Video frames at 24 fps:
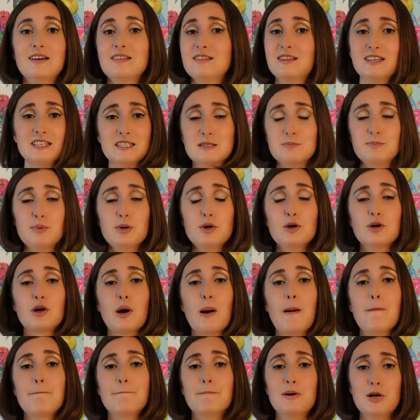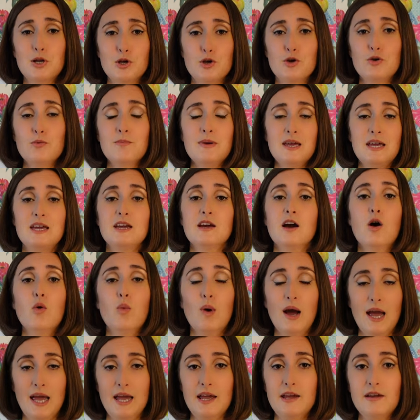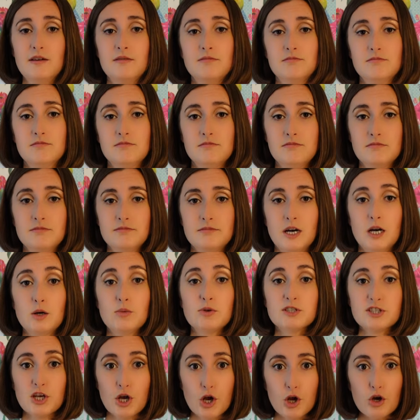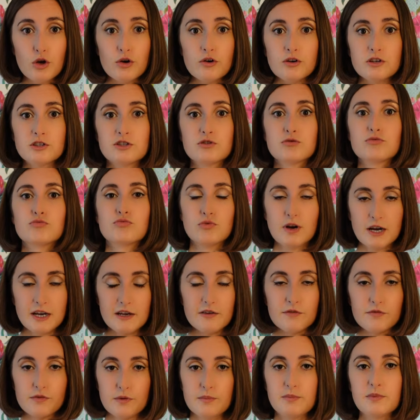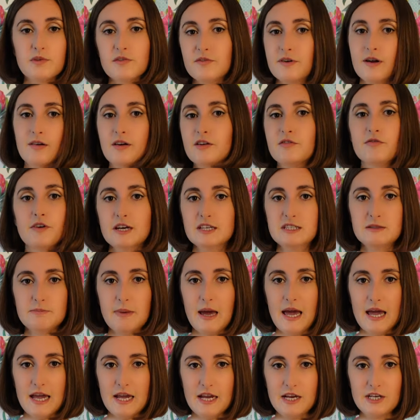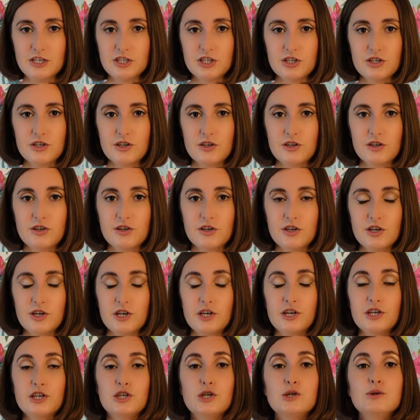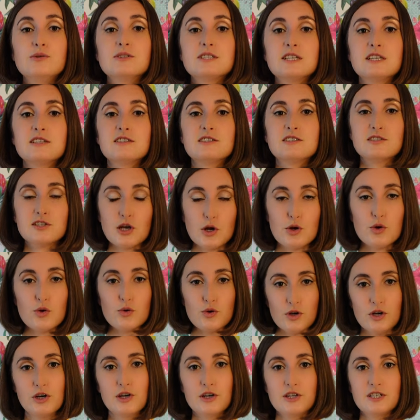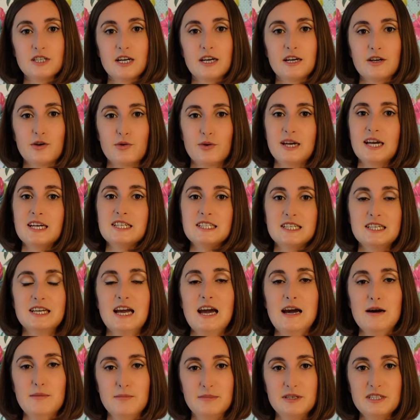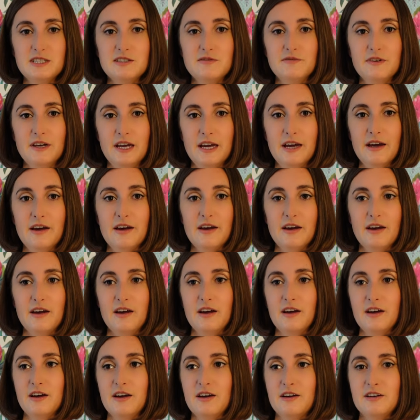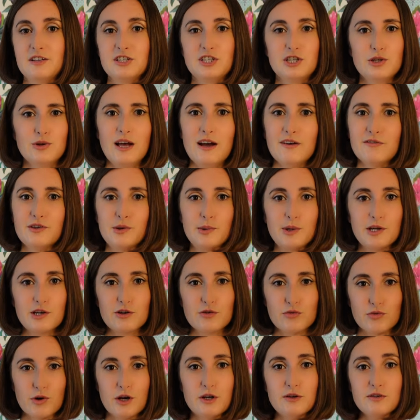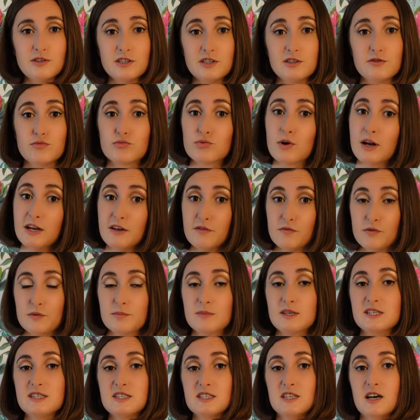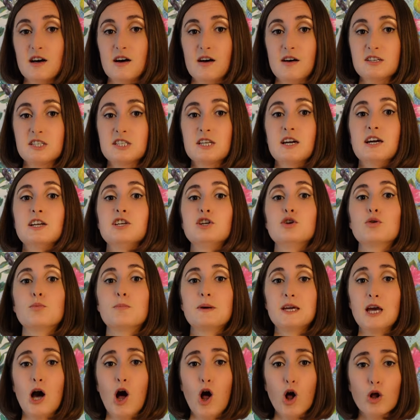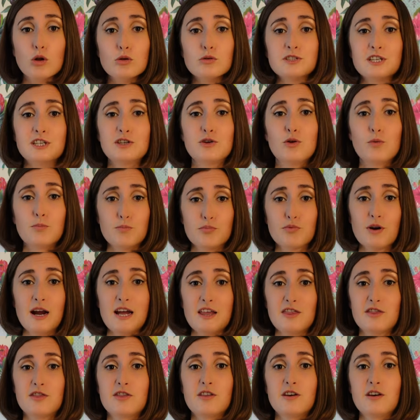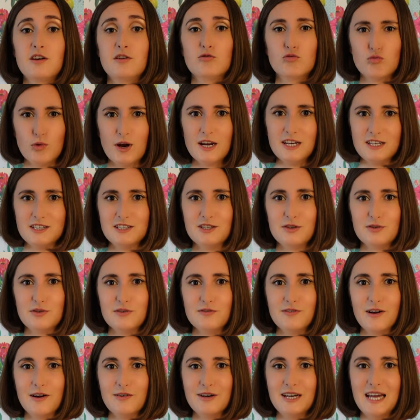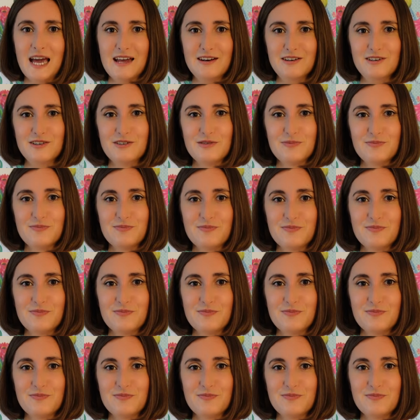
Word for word: This book blew me away. I was hooked right from the very first page. Hughes is so good at creating atmosphere. She'll have you engrossed right from the start, and you'll be holding your breath right till the very end.